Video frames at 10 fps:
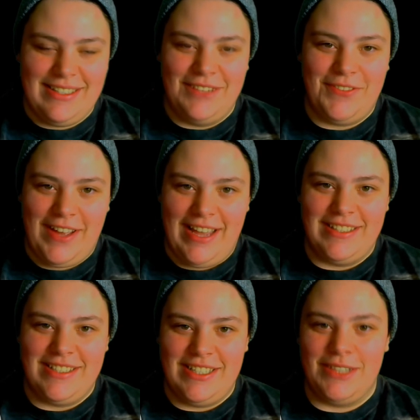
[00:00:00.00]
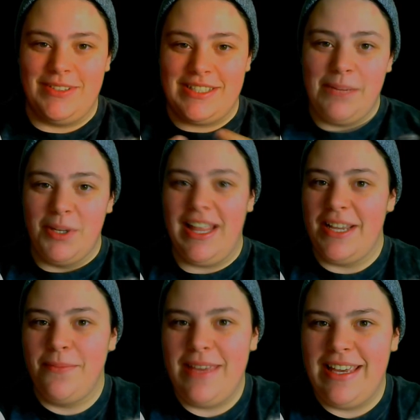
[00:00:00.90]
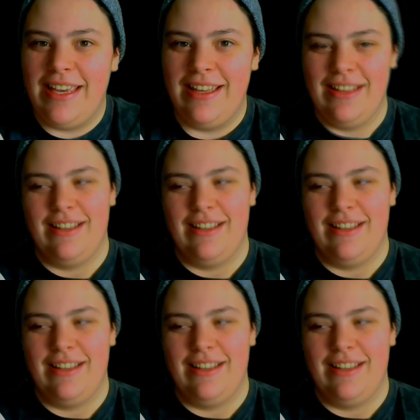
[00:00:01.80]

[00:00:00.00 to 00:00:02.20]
if I had to deal with someone like me.